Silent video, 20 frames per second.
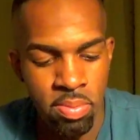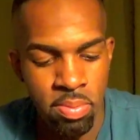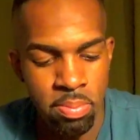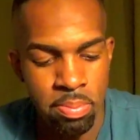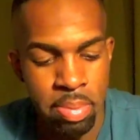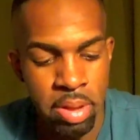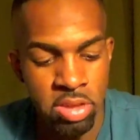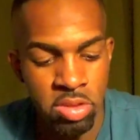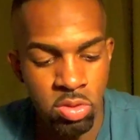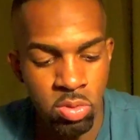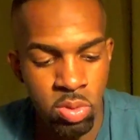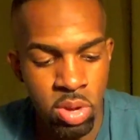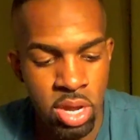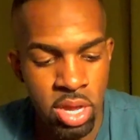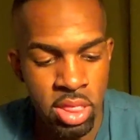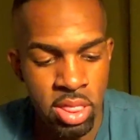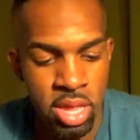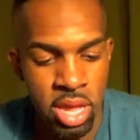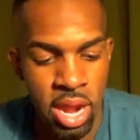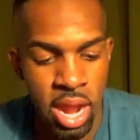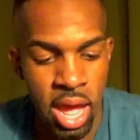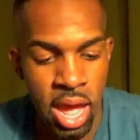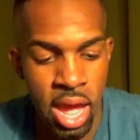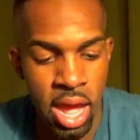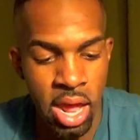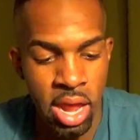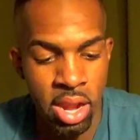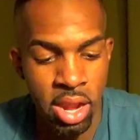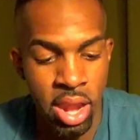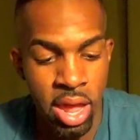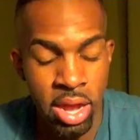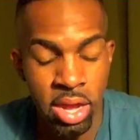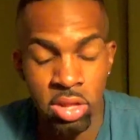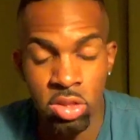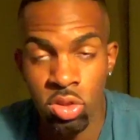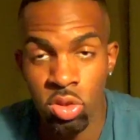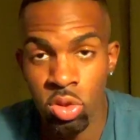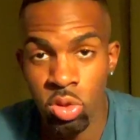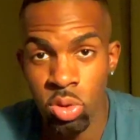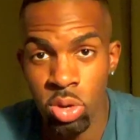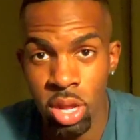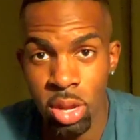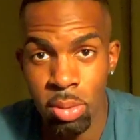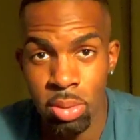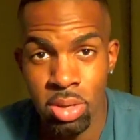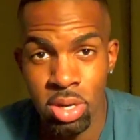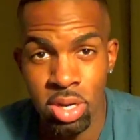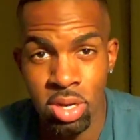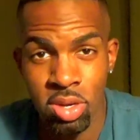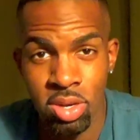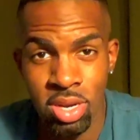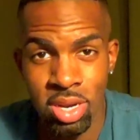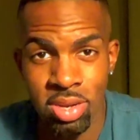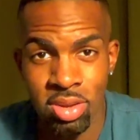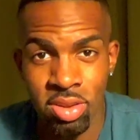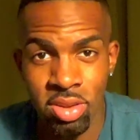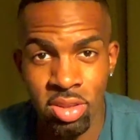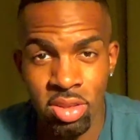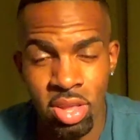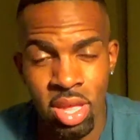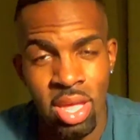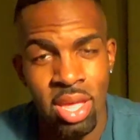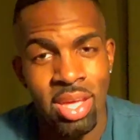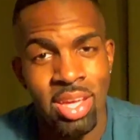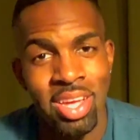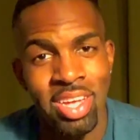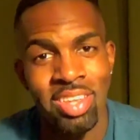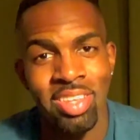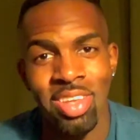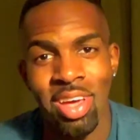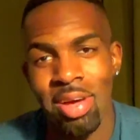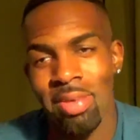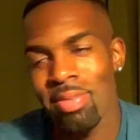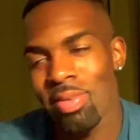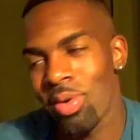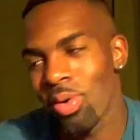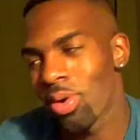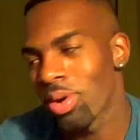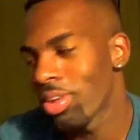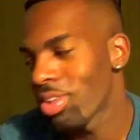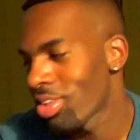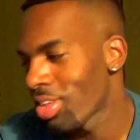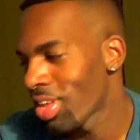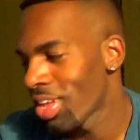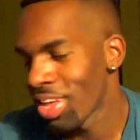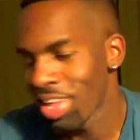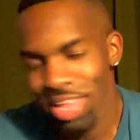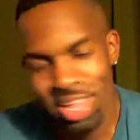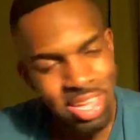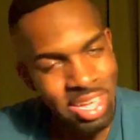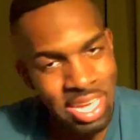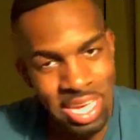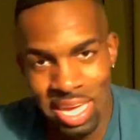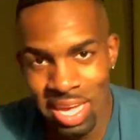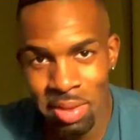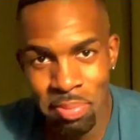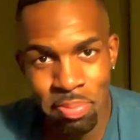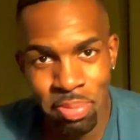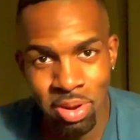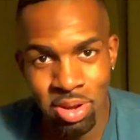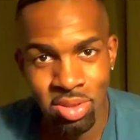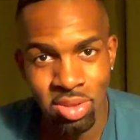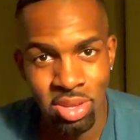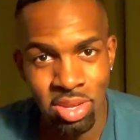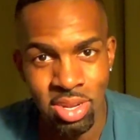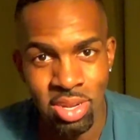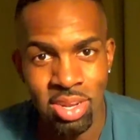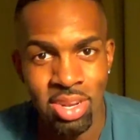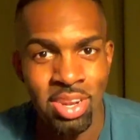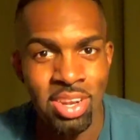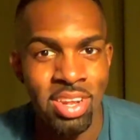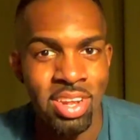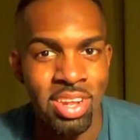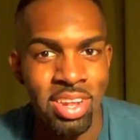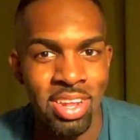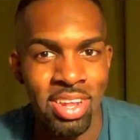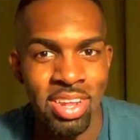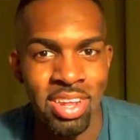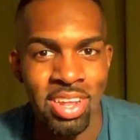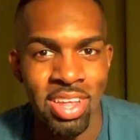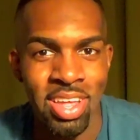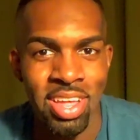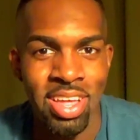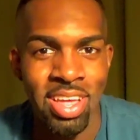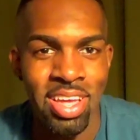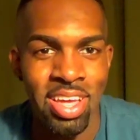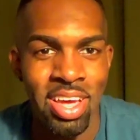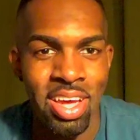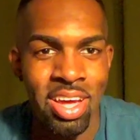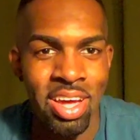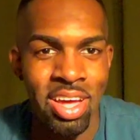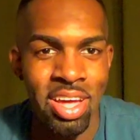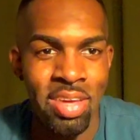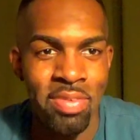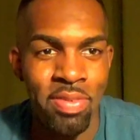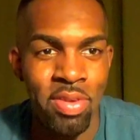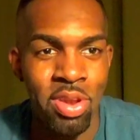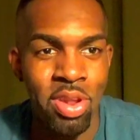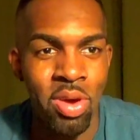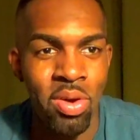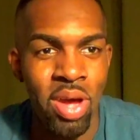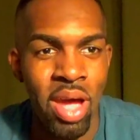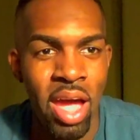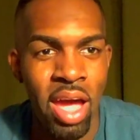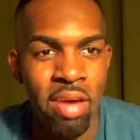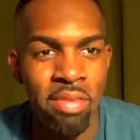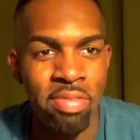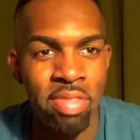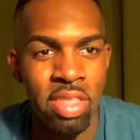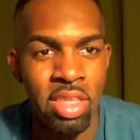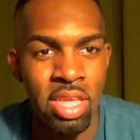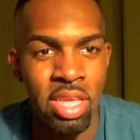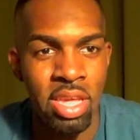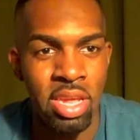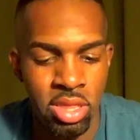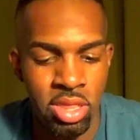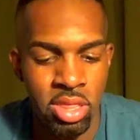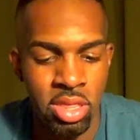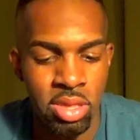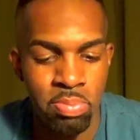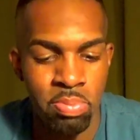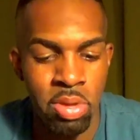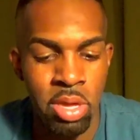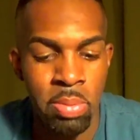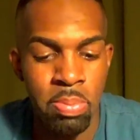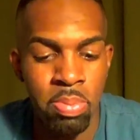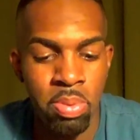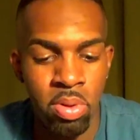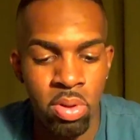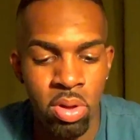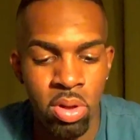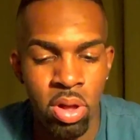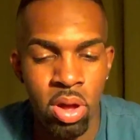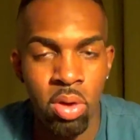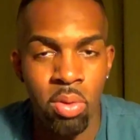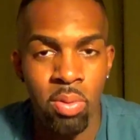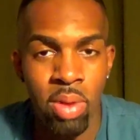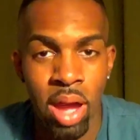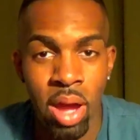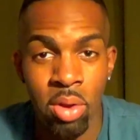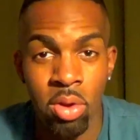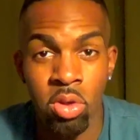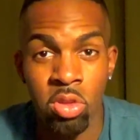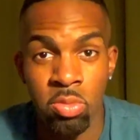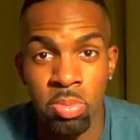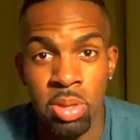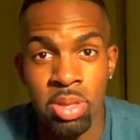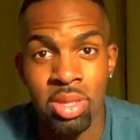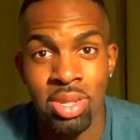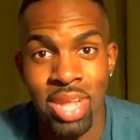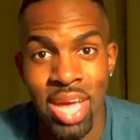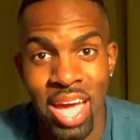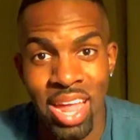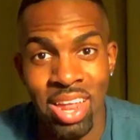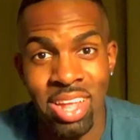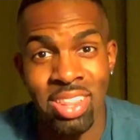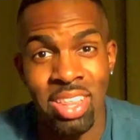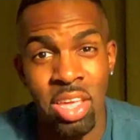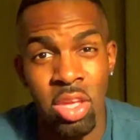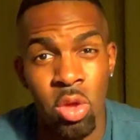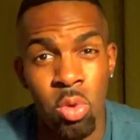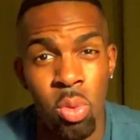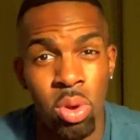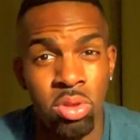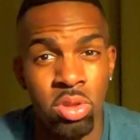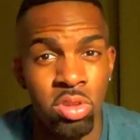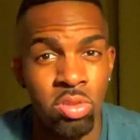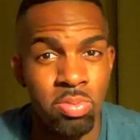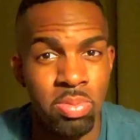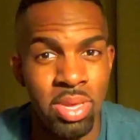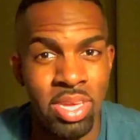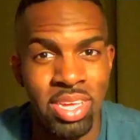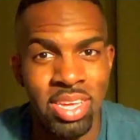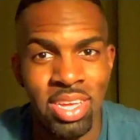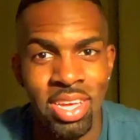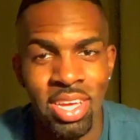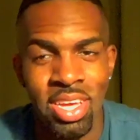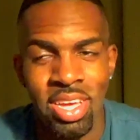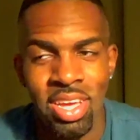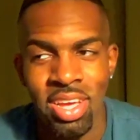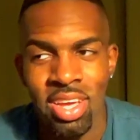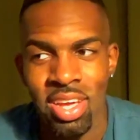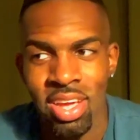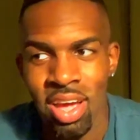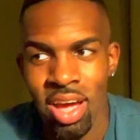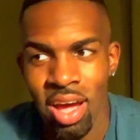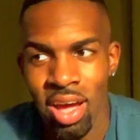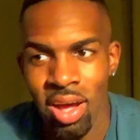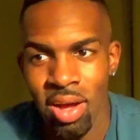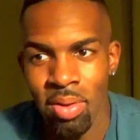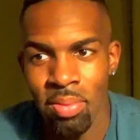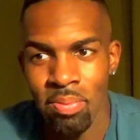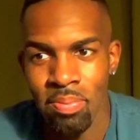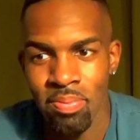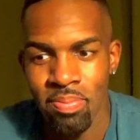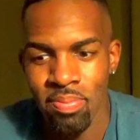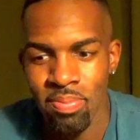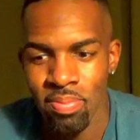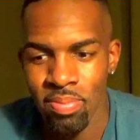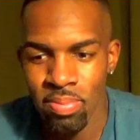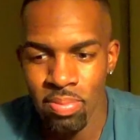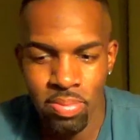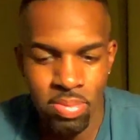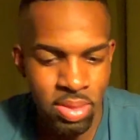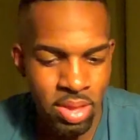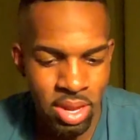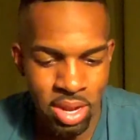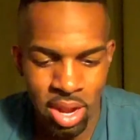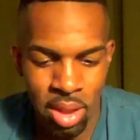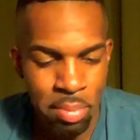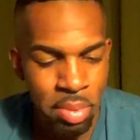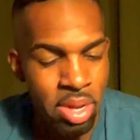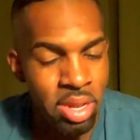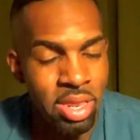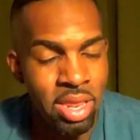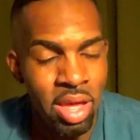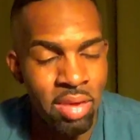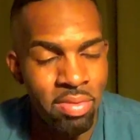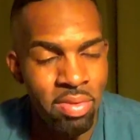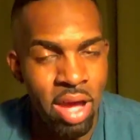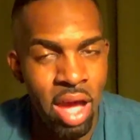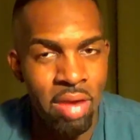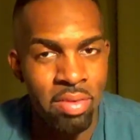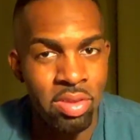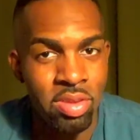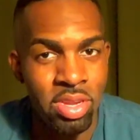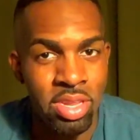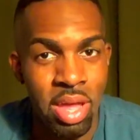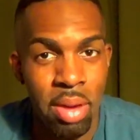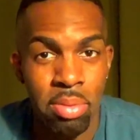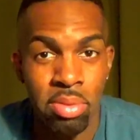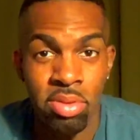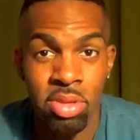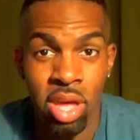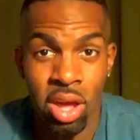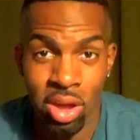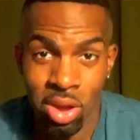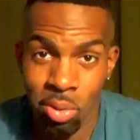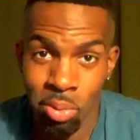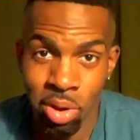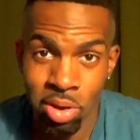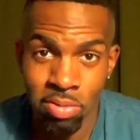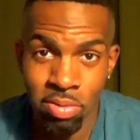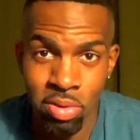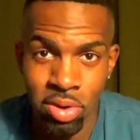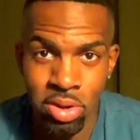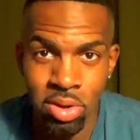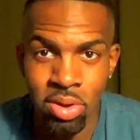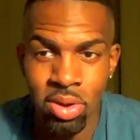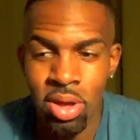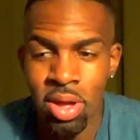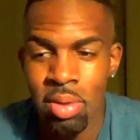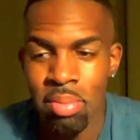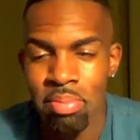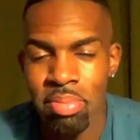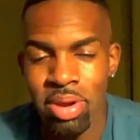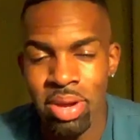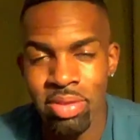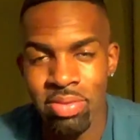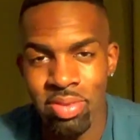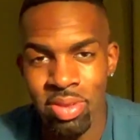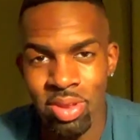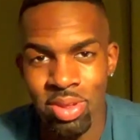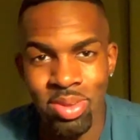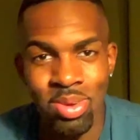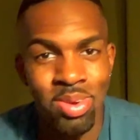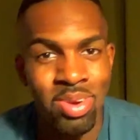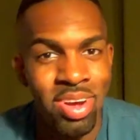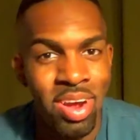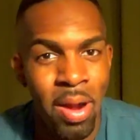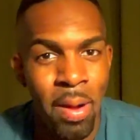best way that I like to do language exchanges is, of course, in person. If you don't have the people around who speak the dialect that you want to speak, then I mean, obviously that one's not going to work for you. But if you do,